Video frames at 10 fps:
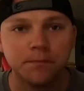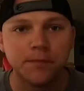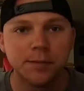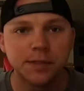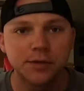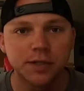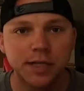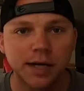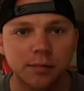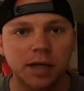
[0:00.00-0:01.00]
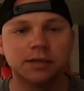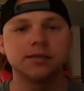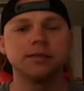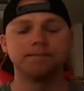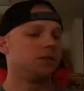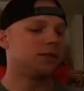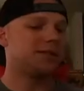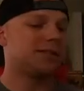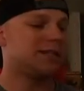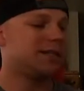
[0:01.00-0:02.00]
the Mystery Tackle Box.
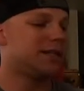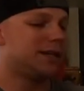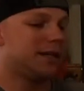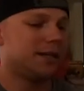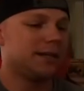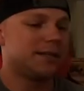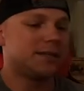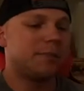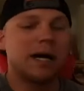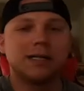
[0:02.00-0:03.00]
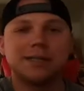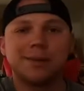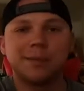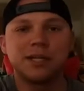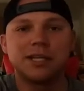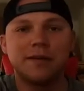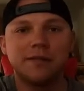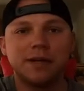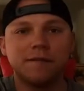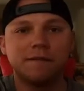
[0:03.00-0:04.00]
Looks like it's box number
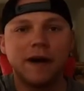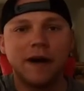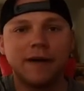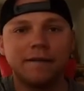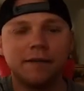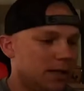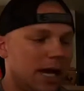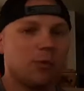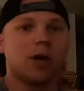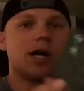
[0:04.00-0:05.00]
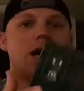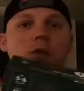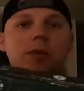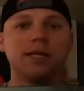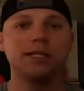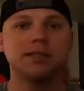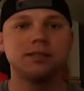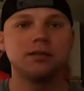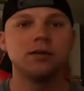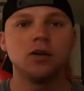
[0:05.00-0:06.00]
seventy-five. And we're gonna open this,
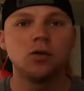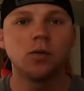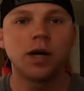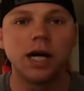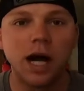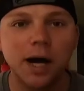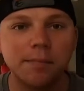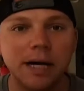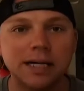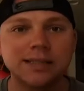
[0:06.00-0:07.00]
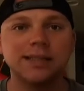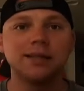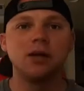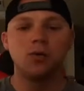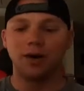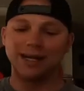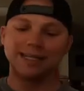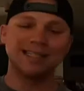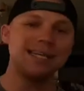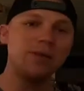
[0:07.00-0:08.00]
we're gonna unbox it, we're gonna
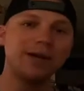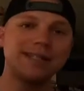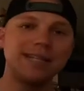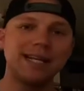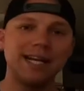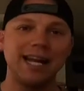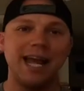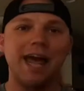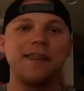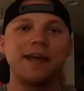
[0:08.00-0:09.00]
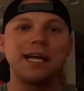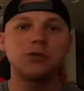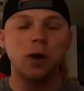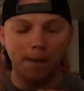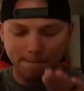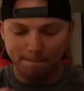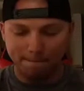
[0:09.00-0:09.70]
see what's in it, and then guess what?